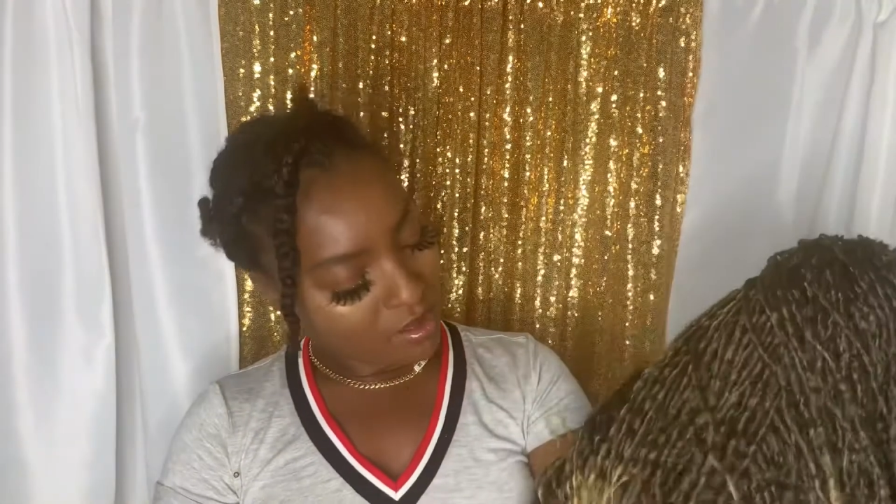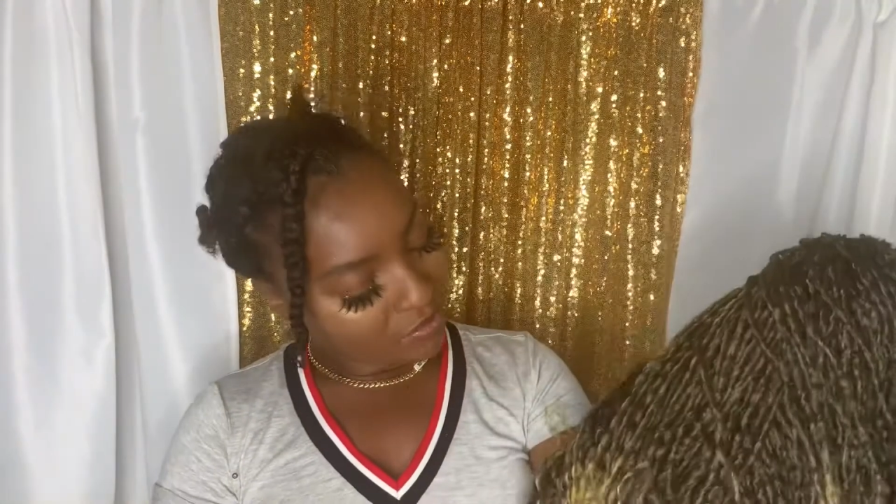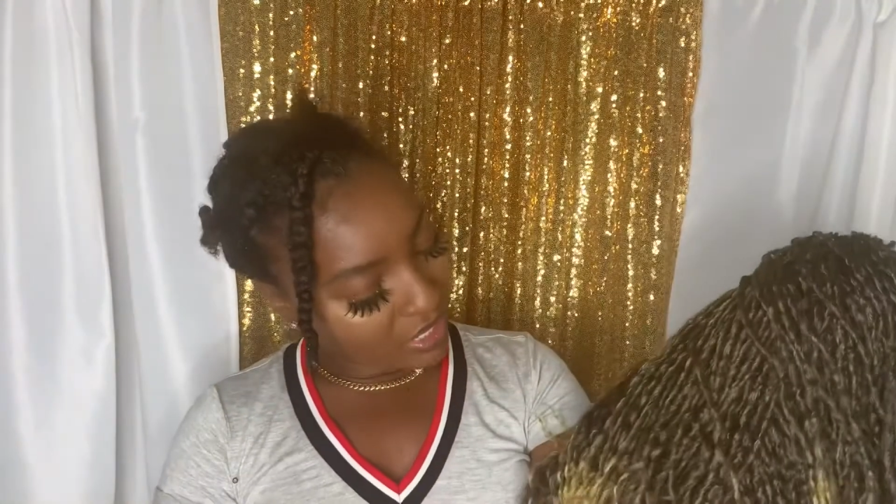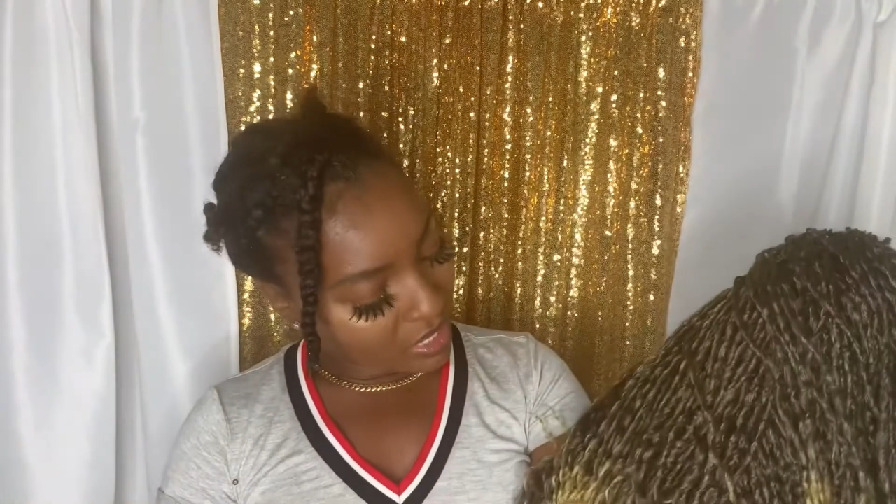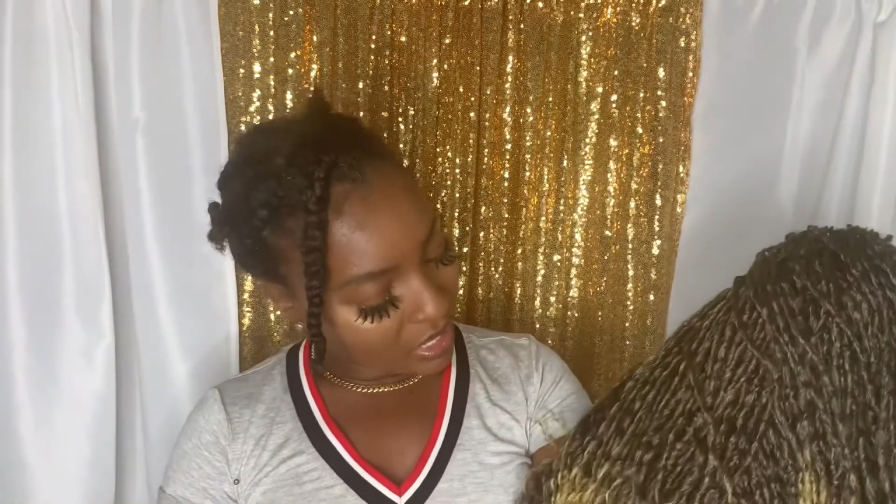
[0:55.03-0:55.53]

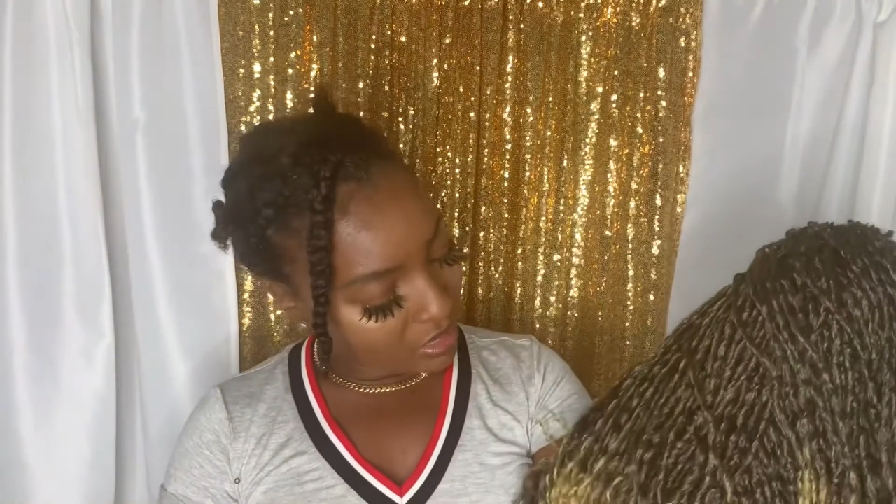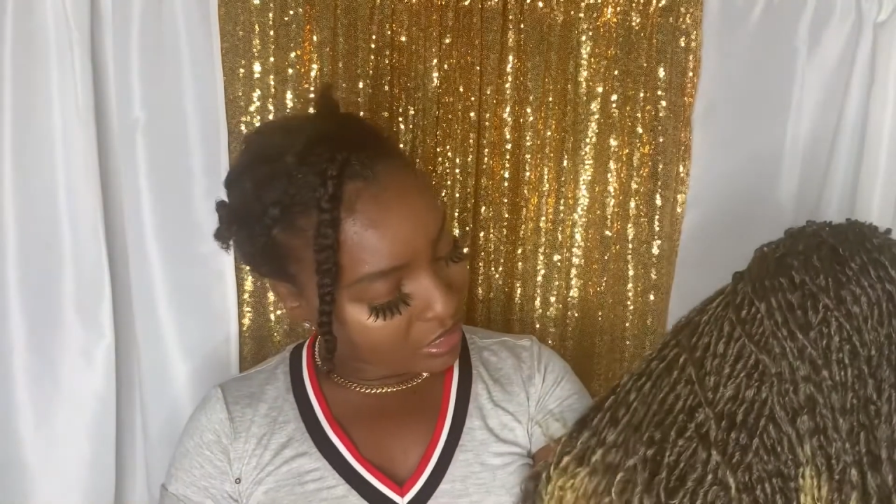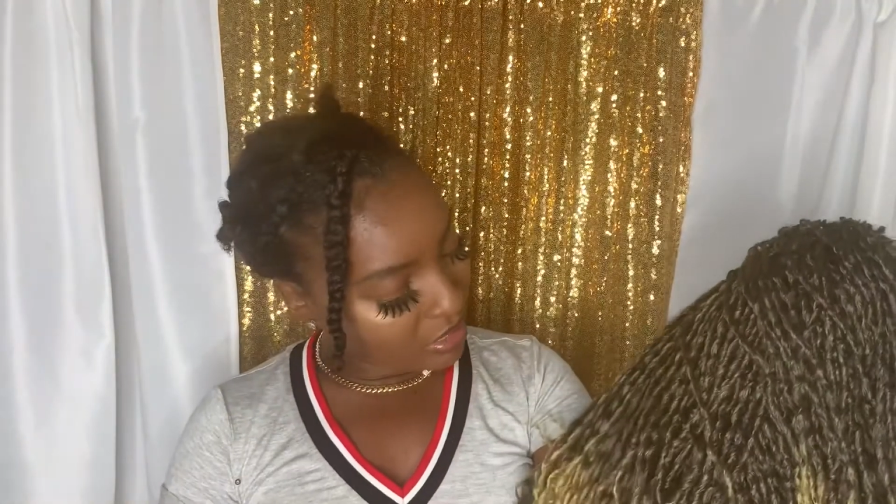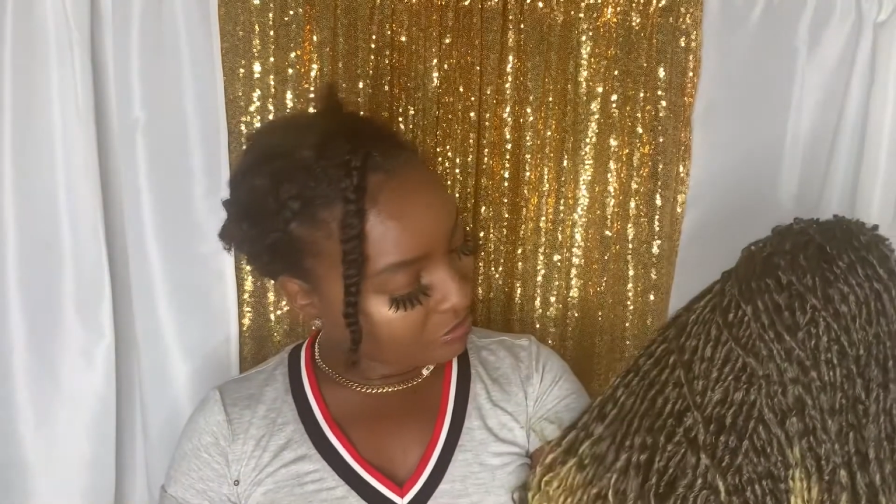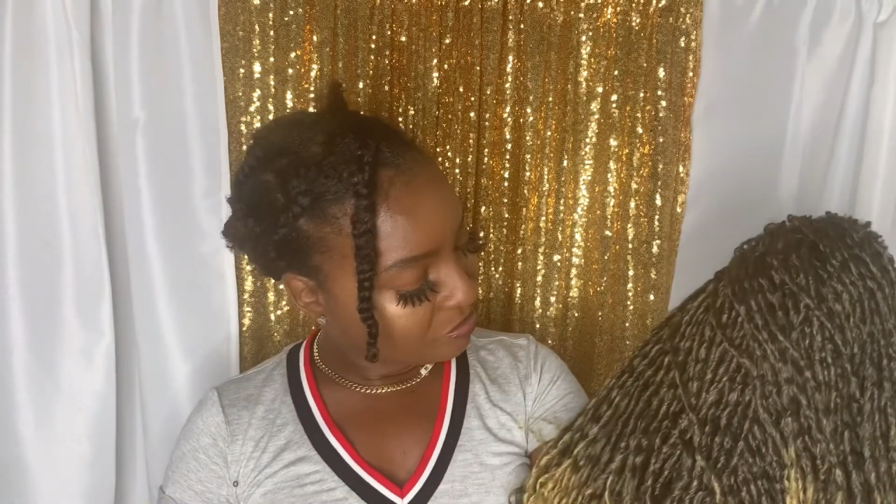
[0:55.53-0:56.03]
The
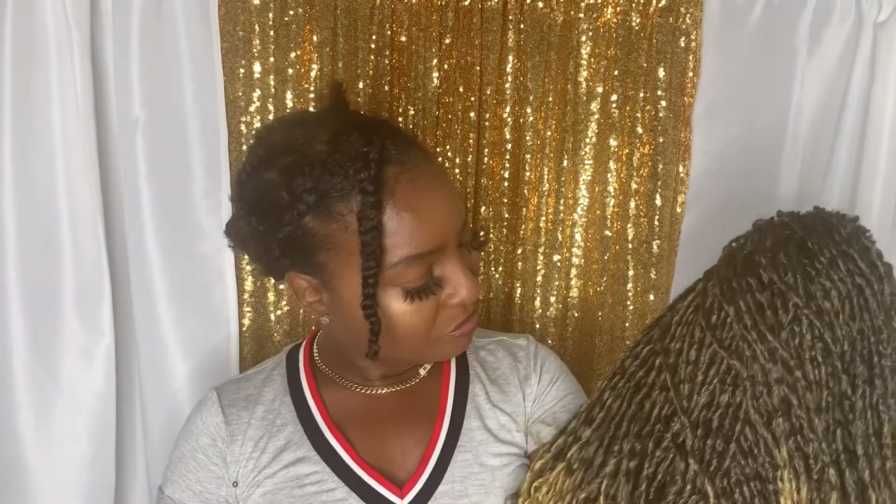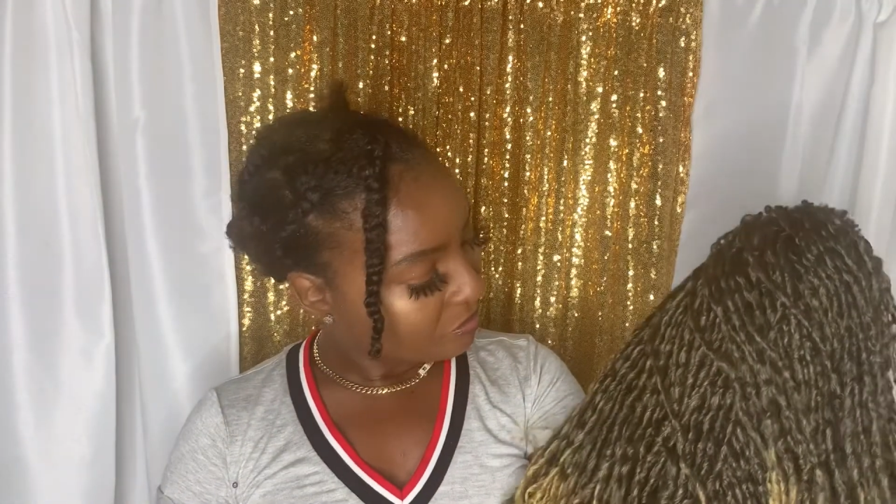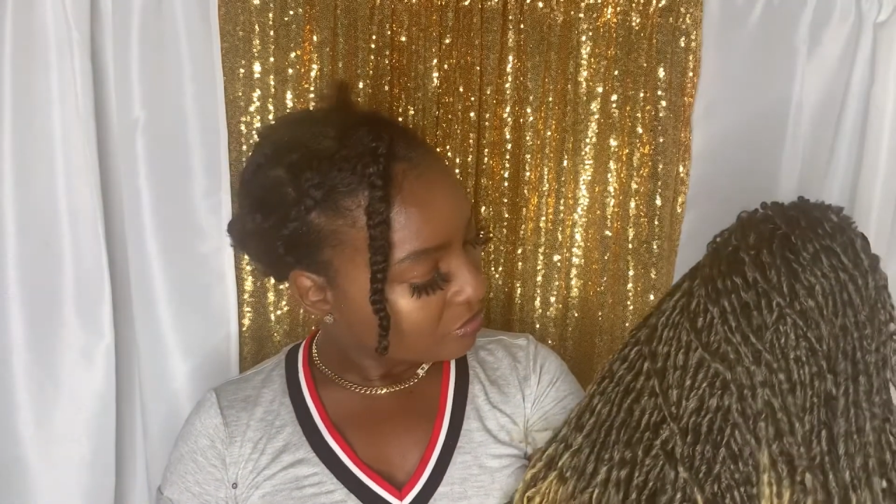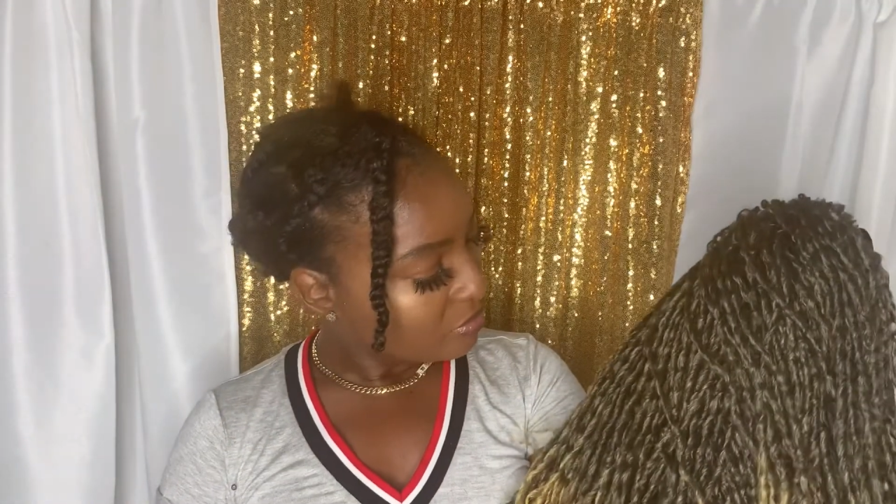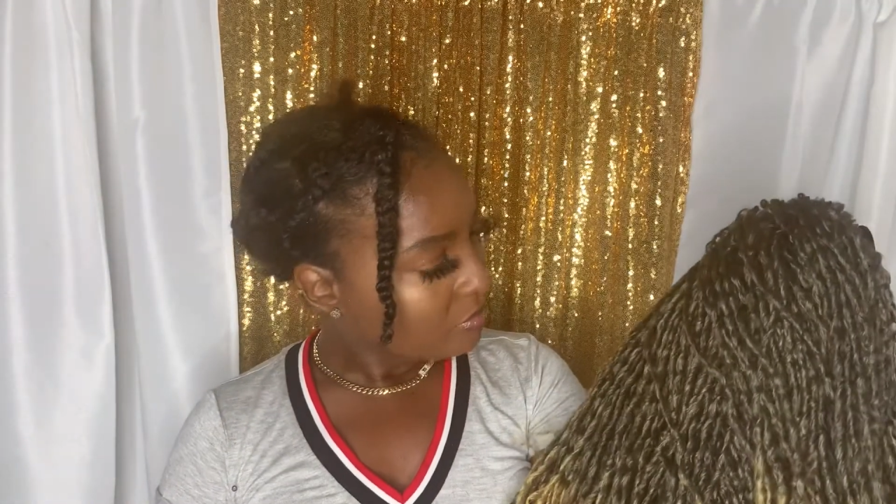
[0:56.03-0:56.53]
color
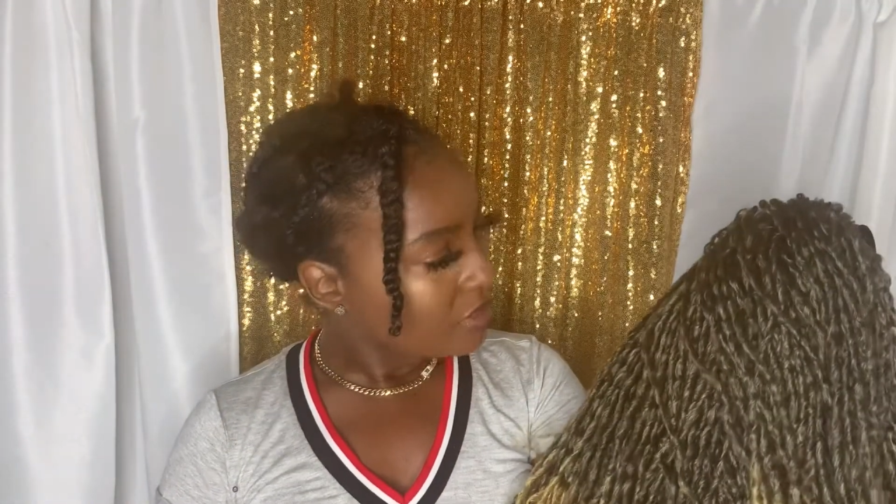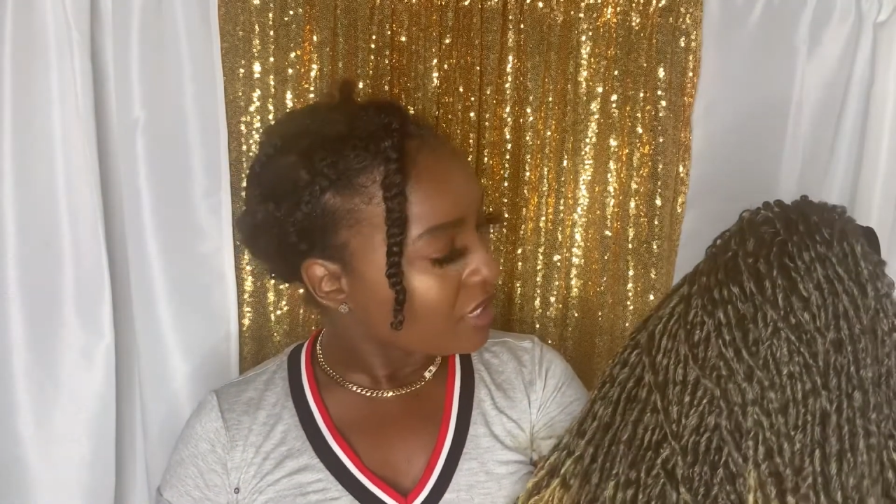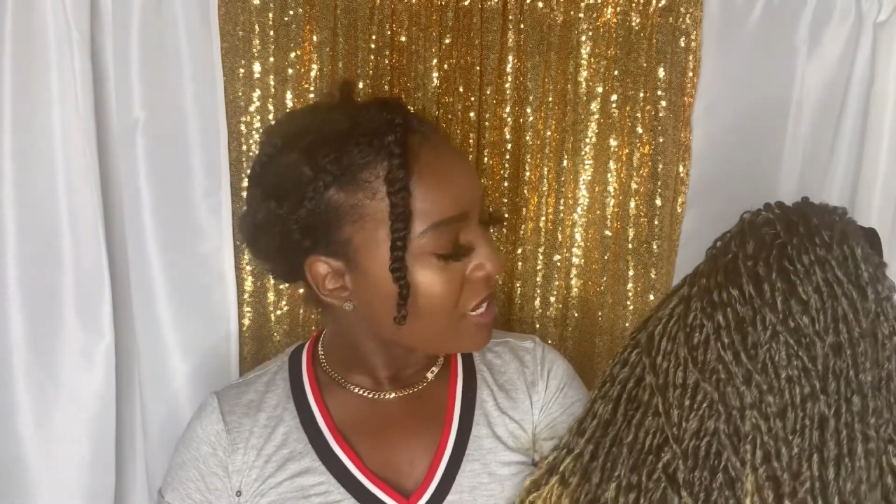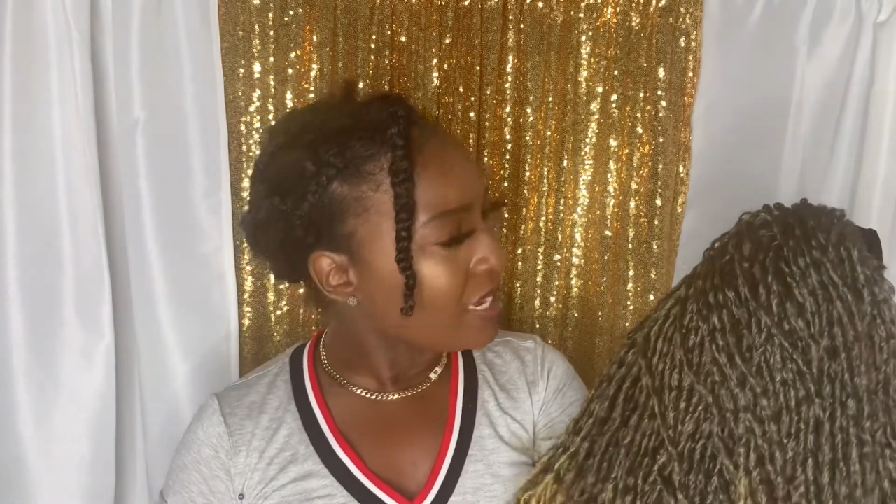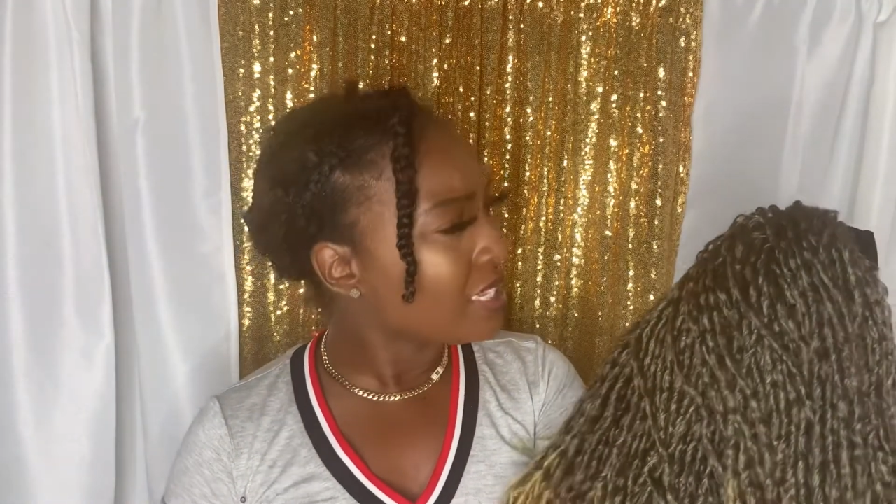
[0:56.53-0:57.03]
is